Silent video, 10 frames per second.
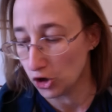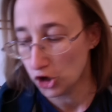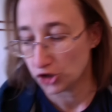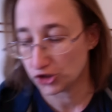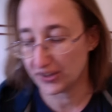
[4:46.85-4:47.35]

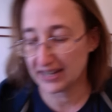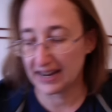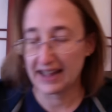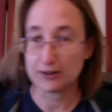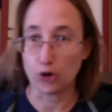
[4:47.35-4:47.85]
So then I
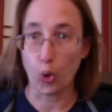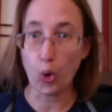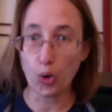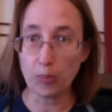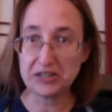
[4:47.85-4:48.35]
had a
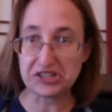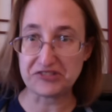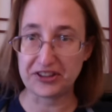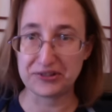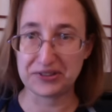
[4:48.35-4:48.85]
whole bunch of
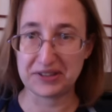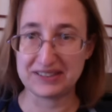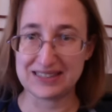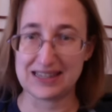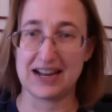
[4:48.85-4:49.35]
other
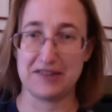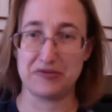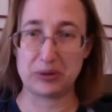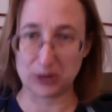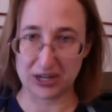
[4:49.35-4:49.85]
things that I have
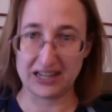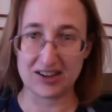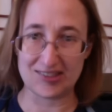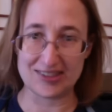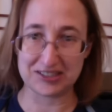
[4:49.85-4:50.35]
been working
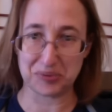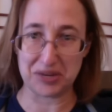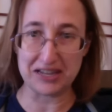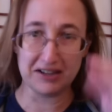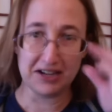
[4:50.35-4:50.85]
on this
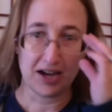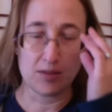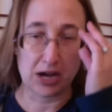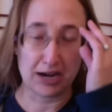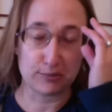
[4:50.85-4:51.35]
week.
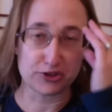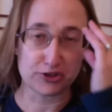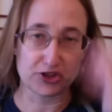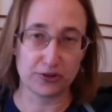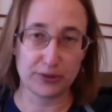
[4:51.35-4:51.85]
I will
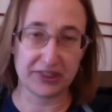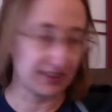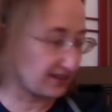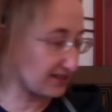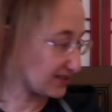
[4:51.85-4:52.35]
start with the
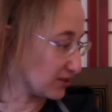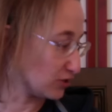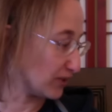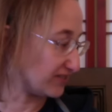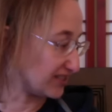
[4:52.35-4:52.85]
things that you
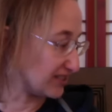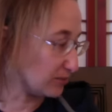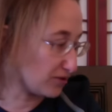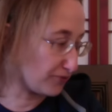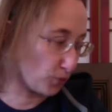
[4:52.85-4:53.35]
have seen
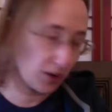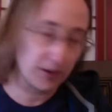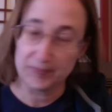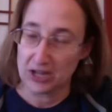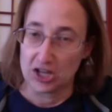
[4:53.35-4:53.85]

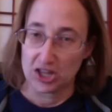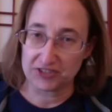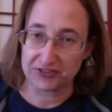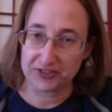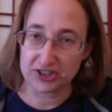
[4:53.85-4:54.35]
before. The
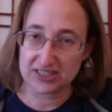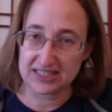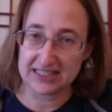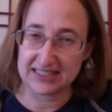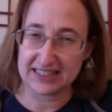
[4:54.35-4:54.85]
first
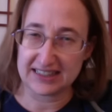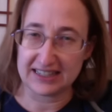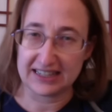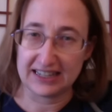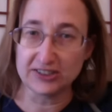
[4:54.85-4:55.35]
is
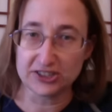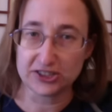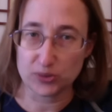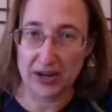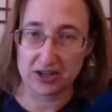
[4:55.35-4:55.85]
the Hilda
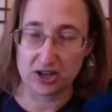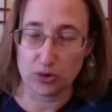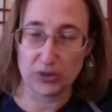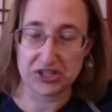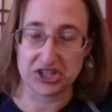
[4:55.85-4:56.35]
sweater,
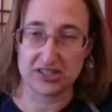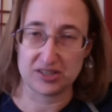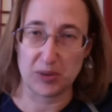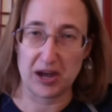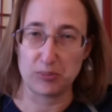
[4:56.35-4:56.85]
which is
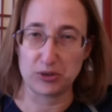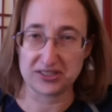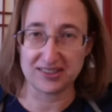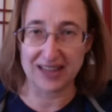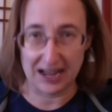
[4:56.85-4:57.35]
by
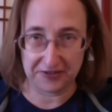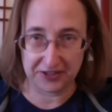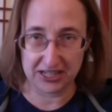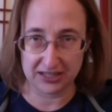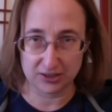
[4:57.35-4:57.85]
Bristol
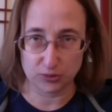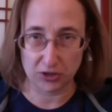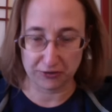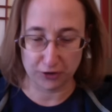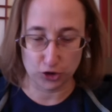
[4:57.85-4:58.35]
Ivy. It is one
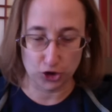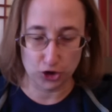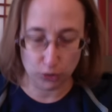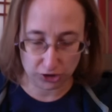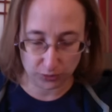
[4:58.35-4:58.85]
of her
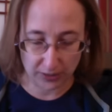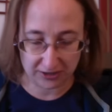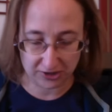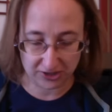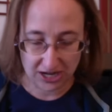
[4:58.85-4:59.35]
newer
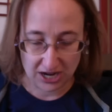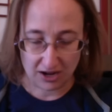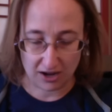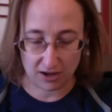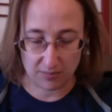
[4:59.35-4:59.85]
sweaters,
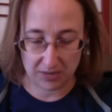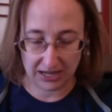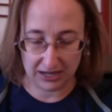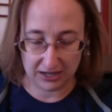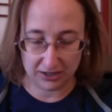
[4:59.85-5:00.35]

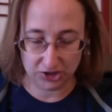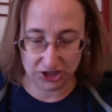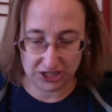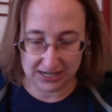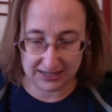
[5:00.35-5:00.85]
and
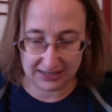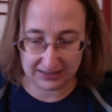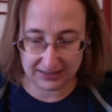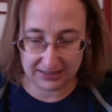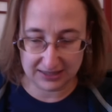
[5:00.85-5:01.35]
she knit
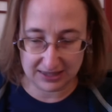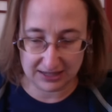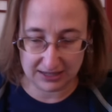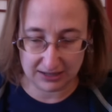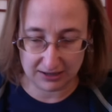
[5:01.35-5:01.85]
it in
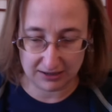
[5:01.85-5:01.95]
the